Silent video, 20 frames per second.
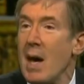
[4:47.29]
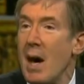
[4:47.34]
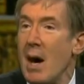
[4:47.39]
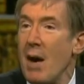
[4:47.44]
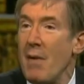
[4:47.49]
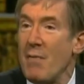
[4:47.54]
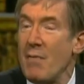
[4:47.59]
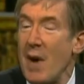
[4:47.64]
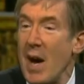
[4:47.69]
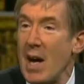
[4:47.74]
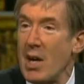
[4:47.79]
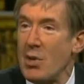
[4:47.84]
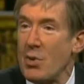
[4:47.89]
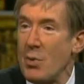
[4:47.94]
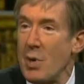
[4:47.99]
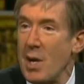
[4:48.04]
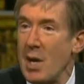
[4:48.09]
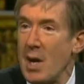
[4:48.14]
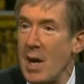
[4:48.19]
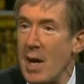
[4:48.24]
A
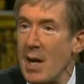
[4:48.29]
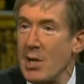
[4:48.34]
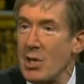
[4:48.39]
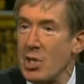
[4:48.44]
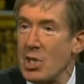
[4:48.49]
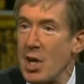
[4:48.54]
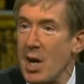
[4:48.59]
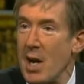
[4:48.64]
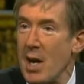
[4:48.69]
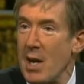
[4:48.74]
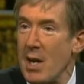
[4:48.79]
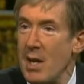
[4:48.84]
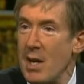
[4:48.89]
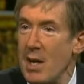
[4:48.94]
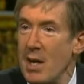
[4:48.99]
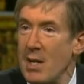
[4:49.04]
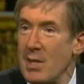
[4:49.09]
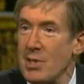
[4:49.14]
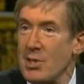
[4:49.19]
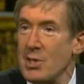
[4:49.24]
factory today in China
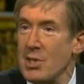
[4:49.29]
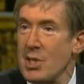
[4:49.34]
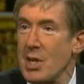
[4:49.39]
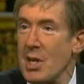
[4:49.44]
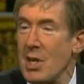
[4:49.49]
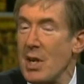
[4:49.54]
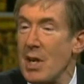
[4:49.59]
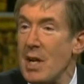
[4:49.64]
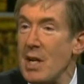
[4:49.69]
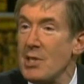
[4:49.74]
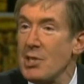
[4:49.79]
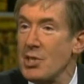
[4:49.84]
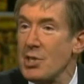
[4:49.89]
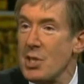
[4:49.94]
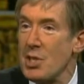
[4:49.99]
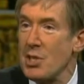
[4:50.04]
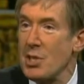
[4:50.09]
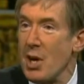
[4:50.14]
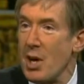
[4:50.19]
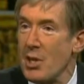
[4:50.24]
is in
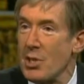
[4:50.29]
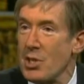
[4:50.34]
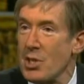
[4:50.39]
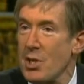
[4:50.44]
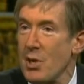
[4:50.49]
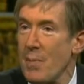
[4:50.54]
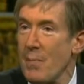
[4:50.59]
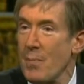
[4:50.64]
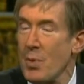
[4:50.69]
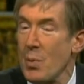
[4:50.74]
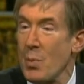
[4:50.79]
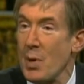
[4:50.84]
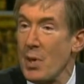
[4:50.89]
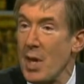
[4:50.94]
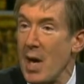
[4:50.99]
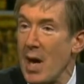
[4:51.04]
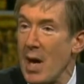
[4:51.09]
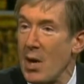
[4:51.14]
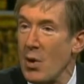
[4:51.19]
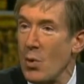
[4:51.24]
instant touch with
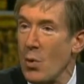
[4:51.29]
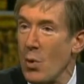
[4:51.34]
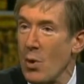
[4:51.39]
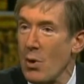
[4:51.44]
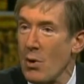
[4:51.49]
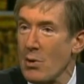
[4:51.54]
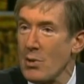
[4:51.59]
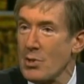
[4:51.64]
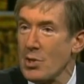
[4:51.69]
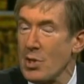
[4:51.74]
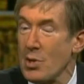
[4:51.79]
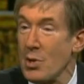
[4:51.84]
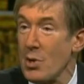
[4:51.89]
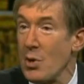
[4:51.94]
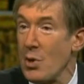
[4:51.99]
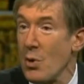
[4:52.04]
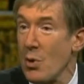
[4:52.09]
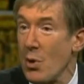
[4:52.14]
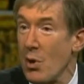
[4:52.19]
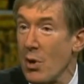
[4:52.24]
the headquarters in New
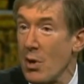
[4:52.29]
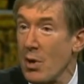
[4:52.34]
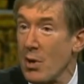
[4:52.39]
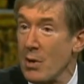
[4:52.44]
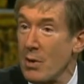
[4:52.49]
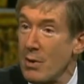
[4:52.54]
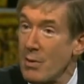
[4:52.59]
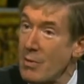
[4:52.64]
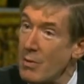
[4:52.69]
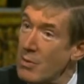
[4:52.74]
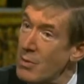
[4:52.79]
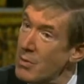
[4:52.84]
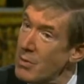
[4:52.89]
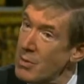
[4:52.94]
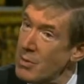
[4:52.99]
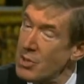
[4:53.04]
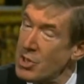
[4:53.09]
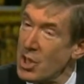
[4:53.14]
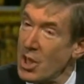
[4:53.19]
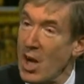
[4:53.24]
York,
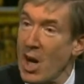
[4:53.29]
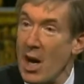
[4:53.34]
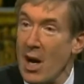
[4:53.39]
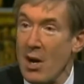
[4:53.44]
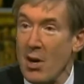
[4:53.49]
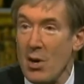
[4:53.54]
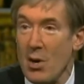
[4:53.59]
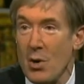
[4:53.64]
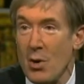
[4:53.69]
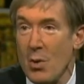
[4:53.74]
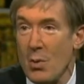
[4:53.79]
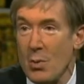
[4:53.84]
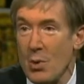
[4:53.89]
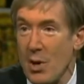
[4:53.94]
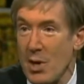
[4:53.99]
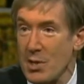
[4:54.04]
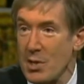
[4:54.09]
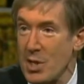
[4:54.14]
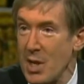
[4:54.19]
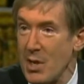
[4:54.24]
Chicago,
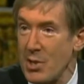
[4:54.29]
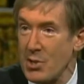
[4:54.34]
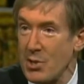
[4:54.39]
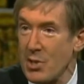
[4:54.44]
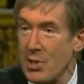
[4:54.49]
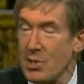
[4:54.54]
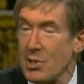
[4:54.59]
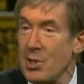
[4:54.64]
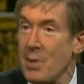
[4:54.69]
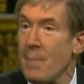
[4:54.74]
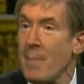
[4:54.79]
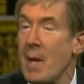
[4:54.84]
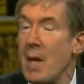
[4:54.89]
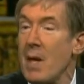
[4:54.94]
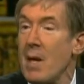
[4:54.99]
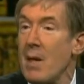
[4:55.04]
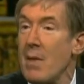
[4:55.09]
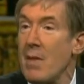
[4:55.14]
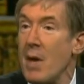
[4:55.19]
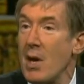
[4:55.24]
Los Angeles.
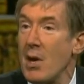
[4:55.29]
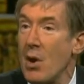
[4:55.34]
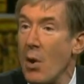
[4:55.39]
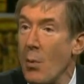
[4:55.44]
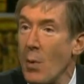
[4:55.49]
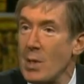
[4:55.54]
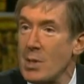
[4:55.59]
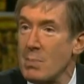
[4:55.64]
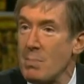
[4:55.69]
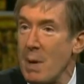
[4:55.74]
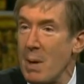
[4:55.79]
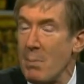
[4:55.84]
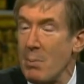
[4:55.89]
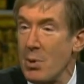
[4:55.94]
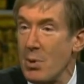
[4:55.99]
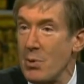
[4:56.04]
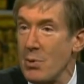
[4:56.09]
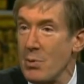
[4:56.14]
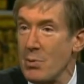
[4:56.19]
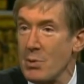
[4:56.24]
They know what's being
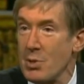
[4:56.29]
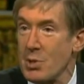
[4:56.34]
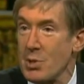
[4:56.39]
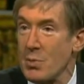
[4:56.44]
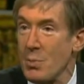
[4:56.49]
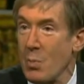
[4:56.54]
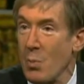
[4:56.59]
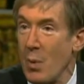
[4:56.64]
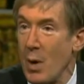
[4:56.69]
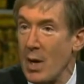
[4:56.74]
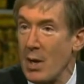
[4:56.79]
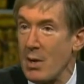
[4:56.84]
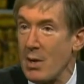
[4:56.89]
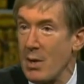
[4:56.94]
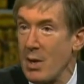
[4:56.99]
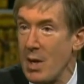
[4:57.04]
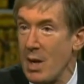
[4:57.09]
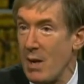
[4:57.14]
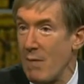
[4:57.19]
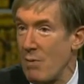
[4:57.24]
produced, what
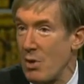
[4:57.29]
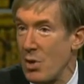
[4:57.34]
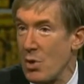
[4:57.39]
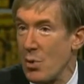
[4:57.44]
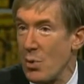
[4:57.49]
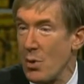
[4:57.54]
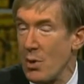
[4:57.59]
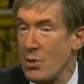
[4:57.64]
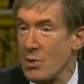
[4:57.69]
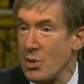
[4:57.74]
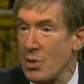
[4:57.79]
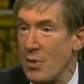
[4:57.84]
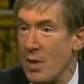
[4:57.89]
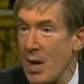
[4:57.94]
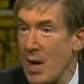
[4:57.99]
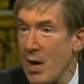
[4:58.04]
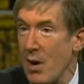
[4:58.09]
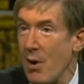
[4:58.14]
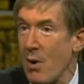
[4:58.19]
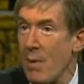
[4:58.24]
inventories are
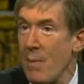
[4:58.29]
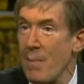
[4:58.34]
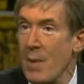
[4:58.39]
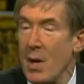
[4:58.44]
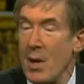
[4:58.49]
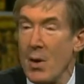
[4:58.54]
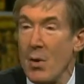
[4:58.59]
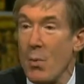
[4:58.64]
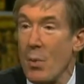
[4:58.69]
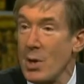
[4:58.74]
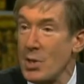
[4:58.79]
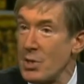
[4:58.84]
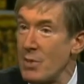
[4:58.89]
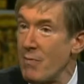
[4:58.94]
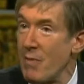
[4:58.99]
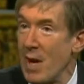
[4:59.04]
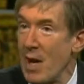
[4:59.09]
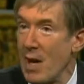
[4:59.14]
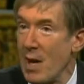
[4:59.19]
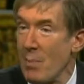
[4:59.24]
there, what's
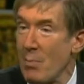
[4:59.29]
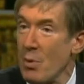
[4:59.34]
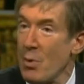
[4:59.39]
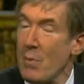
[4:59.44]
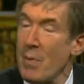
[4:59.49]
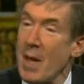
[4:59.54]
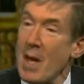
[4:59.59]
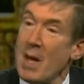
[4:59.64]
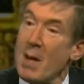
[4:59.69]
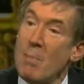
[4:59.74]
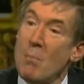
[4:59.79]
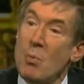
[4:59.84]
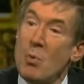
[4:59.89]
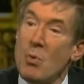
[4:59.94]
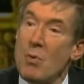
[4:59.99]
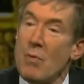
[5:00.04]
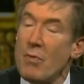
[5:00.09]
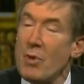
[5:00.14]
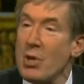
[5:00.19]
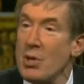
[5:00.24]
available. They can
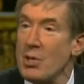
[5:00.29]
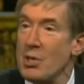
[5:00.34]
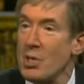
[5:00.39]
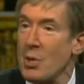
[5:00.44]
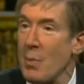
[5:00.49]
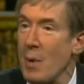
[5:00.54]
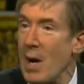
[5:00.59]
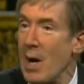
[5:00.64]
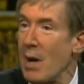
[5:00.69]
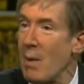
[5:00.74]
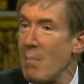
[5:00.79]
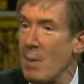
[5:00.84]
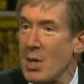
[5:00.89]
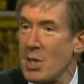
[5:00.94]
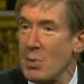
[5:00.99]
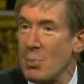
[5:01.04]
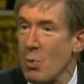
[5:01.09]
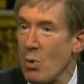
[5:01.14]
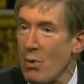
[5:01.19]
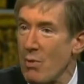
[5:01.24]
move goods around
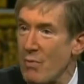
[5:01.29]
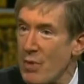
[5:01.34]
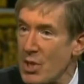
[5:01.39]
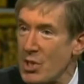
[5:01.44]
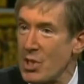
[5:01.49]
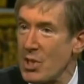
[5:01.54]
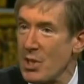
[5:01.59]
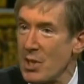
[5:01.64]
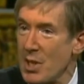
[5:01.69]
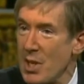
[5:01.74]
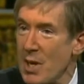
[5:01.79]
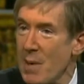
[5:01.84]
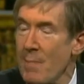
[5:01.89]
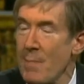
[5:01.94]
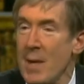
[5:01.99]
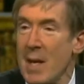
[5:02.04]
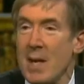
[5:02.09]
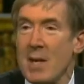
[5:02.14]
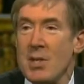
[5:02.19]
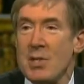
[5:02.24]
much more efficiently.
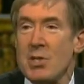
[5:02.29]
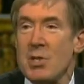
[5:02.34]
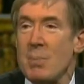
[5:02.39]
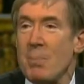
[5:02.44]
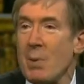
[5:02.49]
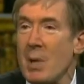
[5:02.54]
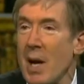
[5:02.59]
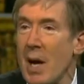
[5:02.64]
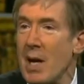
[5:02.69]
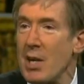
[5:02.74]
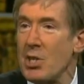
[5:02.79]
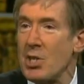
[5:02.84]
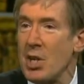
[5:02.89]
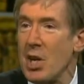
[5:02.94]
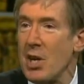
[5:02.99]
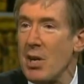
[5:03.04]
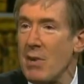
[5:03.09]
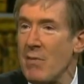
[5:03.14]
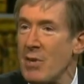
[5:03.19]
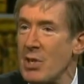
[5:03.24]
Supply
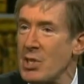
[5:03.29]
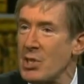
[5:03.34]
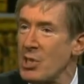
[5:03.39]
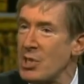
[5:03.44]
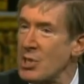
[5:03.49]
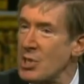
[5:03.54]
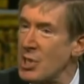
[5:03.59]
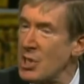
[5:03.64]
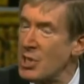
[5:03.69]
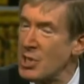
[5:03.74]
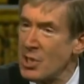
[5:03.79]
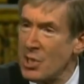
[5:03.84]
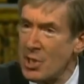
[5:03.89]
chain efficiencies,